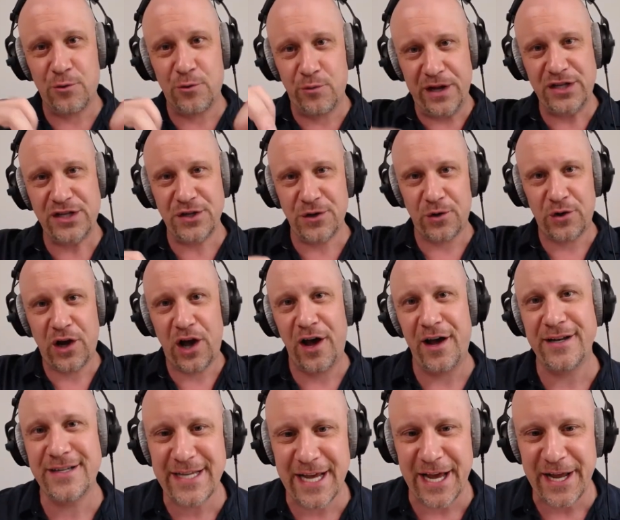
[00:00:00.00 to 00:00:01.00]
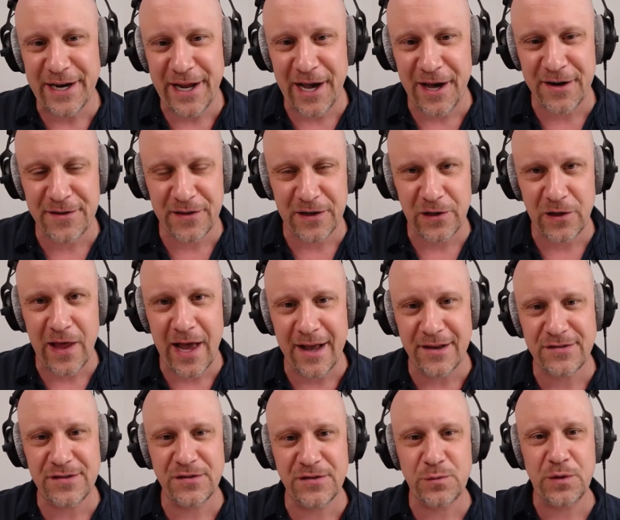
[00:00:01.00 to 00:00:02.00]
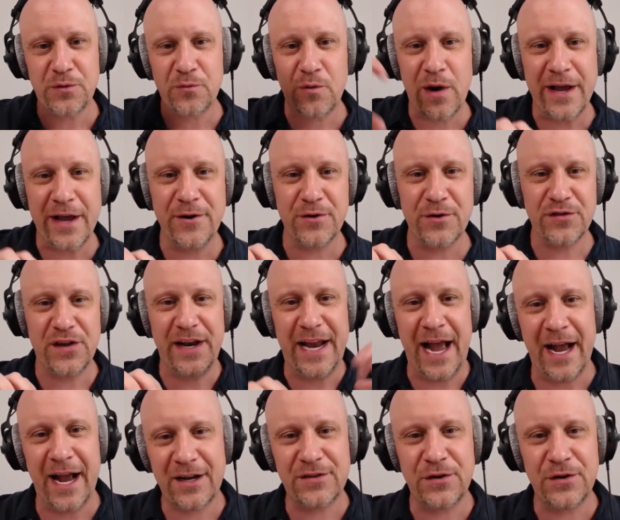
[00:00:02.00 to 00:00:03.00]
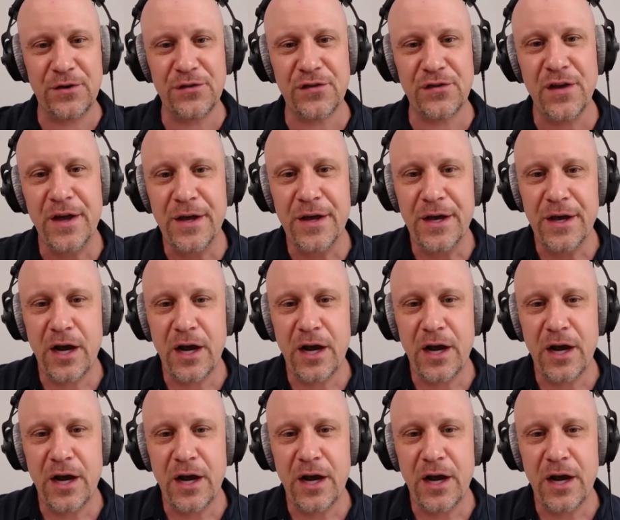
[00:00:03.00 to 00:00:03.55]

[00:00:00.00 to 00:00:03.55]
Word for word: original content out of the classes with writers and actors,